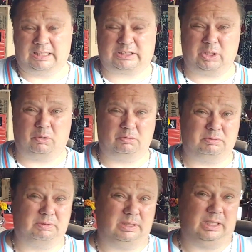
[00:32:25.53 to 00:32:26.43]
And
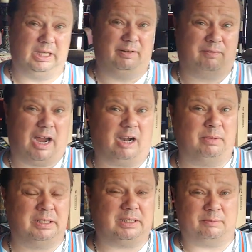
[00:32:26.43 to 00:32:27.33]
so
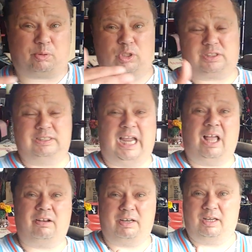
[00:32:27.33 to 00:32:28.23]
environment and
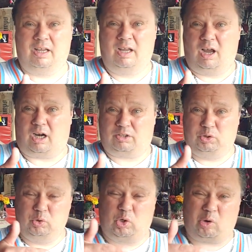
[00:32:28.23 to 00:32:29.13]
personality
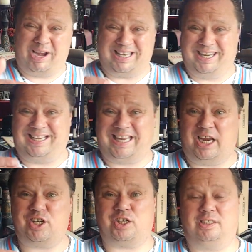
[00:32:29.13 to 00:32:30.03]
are two great
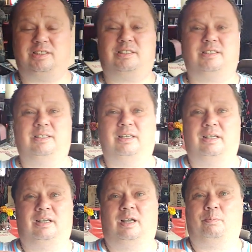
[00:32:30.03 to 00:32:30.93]
dictations,
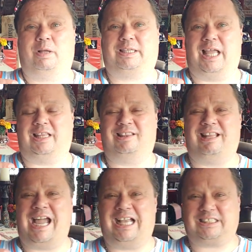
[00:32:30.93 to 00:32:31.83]
but
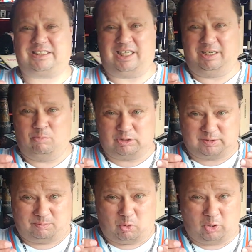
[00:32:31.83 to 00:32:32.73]
that last and
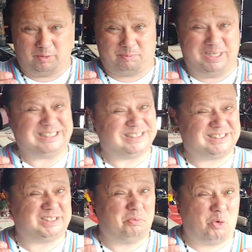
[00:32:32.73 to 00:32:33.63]
most important
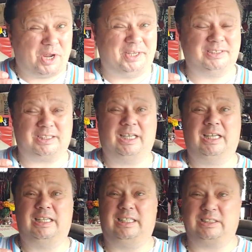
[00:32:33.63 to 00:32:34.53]
piece in some ways
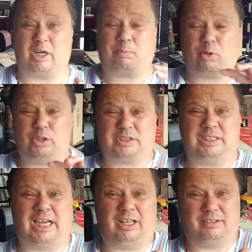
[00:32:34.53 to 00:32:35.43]
is our
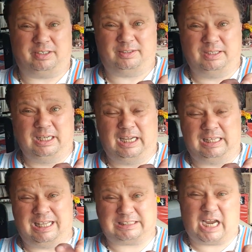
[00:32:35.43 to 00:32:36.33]
personality.
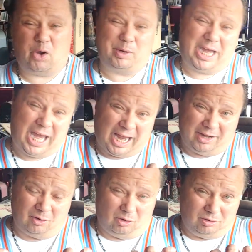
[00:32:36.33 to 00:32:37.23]
And that's how we
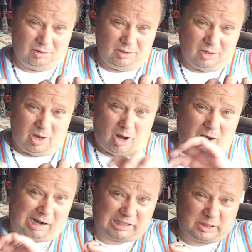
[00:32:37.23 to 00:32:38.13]
handle
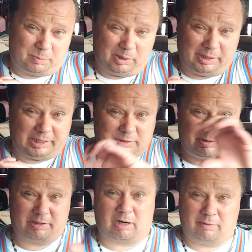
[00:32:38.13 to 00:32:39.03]
our
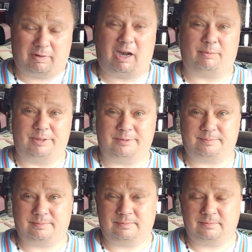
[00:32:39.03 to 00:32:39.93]
experience within our environment.